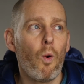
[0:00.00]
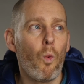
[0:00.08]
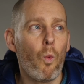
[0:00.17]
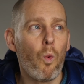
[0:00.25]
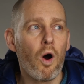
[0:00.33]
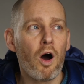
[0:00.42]

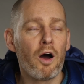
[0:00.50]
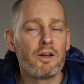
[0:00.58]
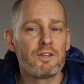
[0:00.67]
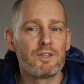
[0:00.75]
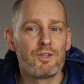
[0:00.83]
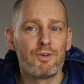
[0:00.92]

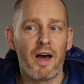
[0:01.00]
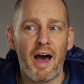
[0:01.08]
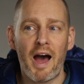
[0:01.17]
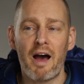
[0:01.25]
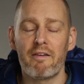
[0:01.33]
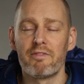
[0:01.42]
want to
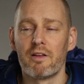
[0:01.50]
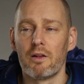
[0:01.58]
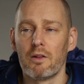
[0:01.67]
have the